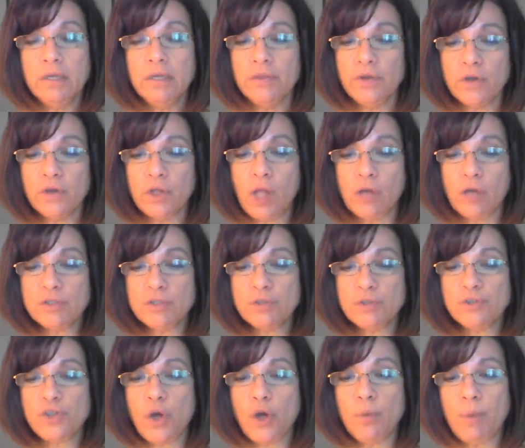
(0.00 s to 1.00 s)
The
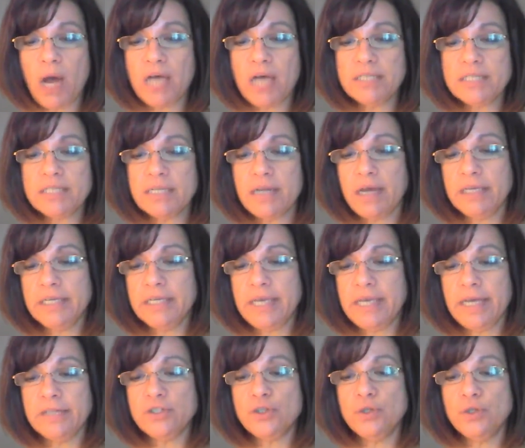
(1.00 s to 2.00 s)
closer Tomas and I
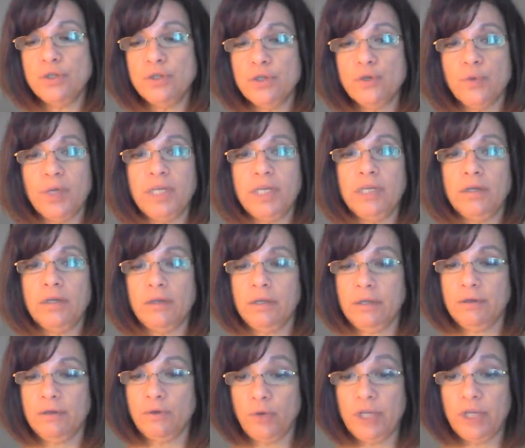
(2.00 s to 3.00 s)
get to the
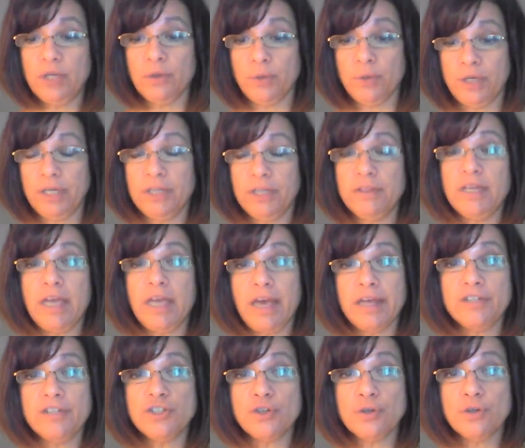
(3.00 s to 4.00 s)
greenery, the
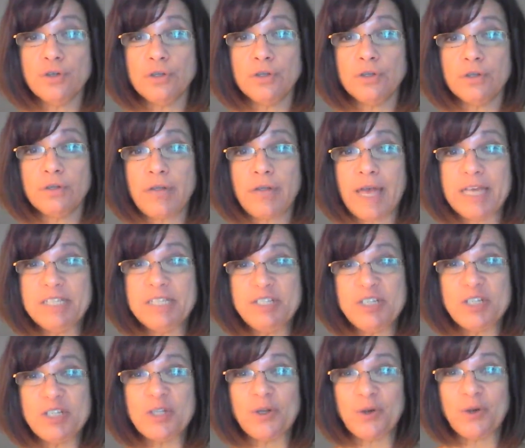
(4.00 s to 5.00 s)

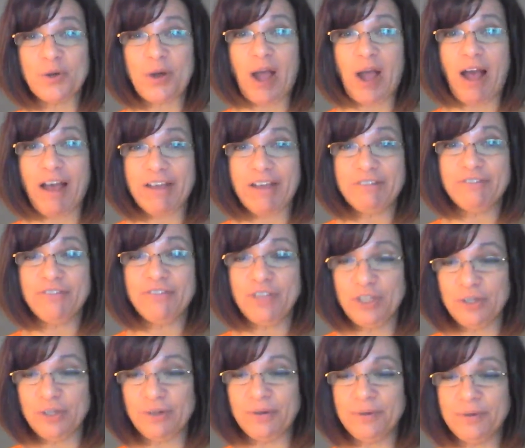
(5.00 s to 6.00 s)
edgier I
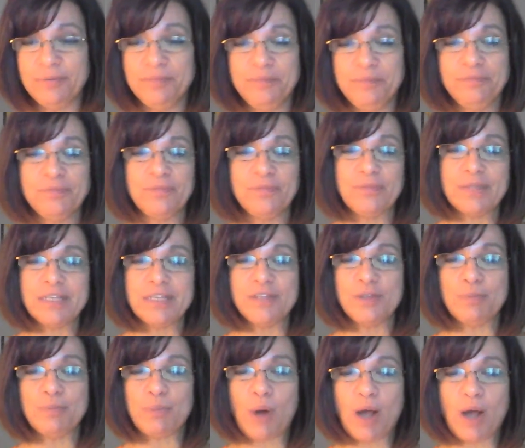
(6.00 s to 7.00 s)
feel. The
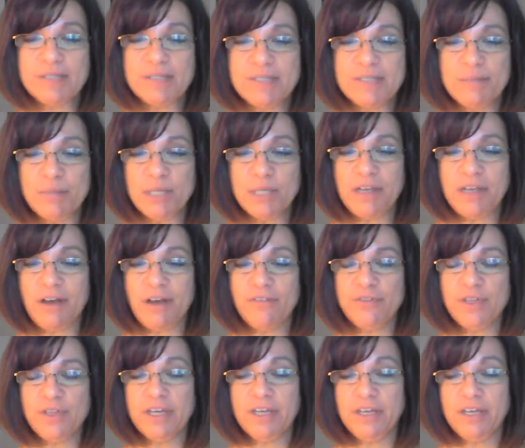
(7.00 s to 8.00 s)
proximity of
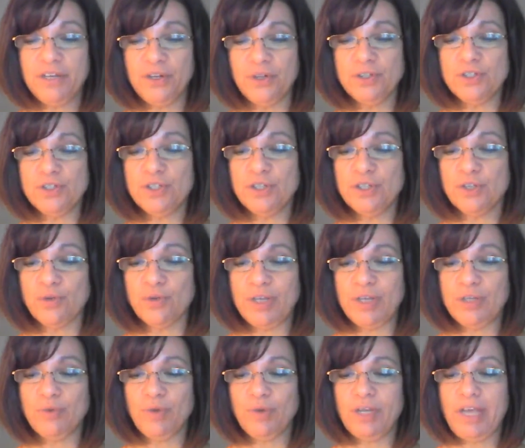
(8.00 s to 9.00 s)
the hill to the
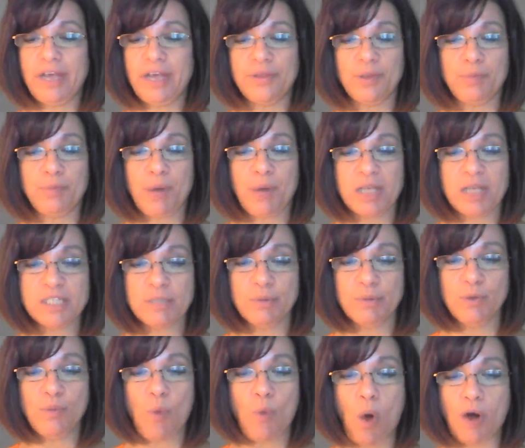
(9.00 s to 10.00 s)
greenery and the
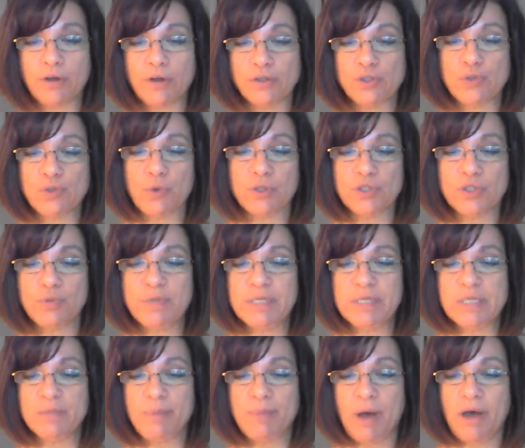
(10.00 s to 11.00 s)
possible water source we
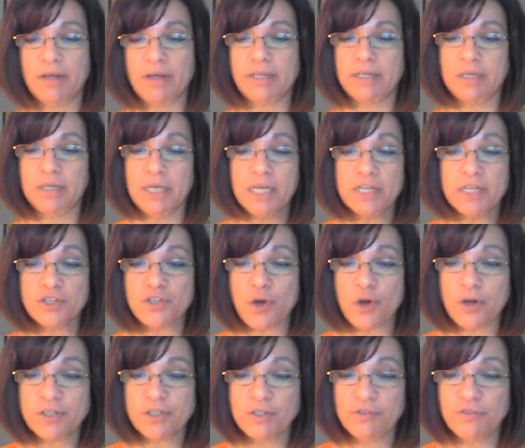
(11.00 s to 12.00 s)
spotted
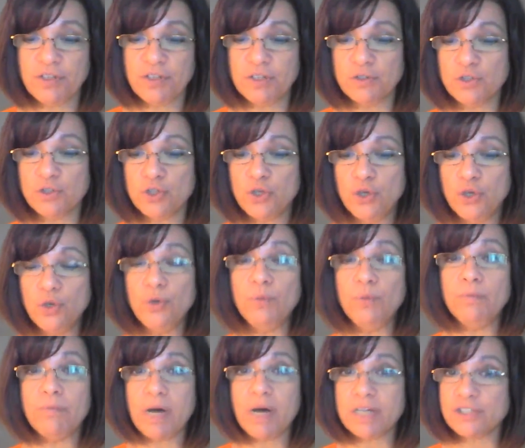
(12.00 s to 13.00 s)
start to feel too
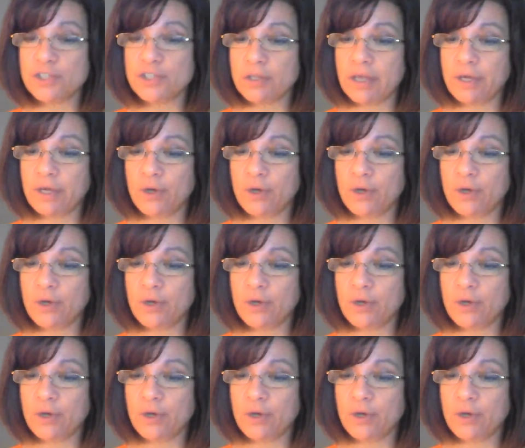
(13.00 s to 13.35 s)
much like